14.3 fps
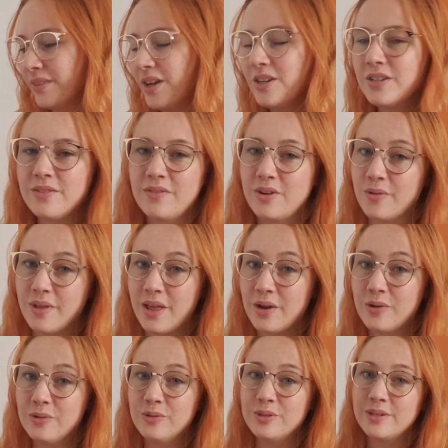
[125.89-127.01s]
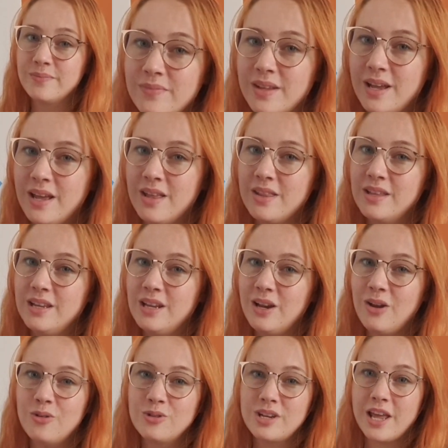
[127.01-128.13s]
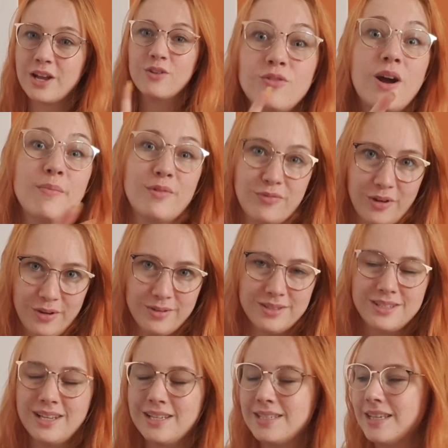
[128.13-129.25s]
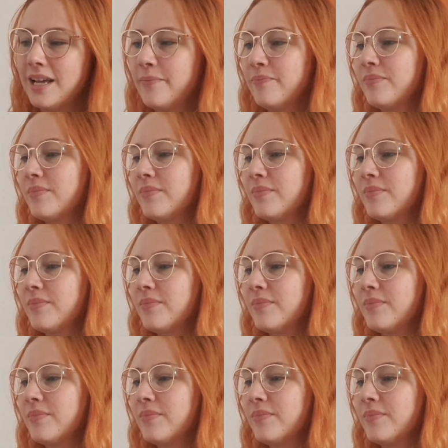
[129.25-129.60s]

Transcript: I don't even know what they're called. The little old like gramophones, that's it.